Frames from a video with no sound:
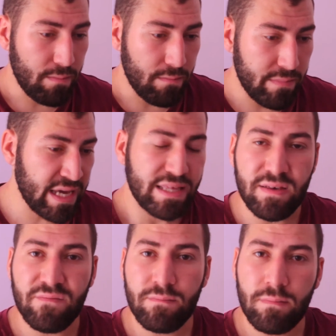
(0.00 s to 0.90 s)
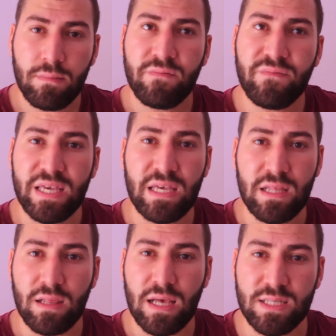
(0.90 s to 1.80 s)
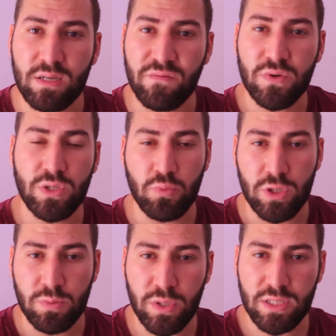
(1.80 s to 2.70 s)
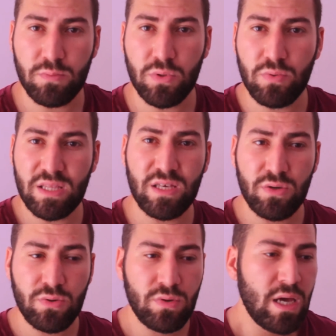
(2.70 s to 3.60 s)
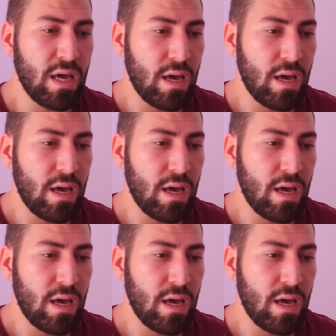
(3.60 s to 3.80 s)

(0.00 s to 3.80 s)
make them feel as comfortable as possible with you.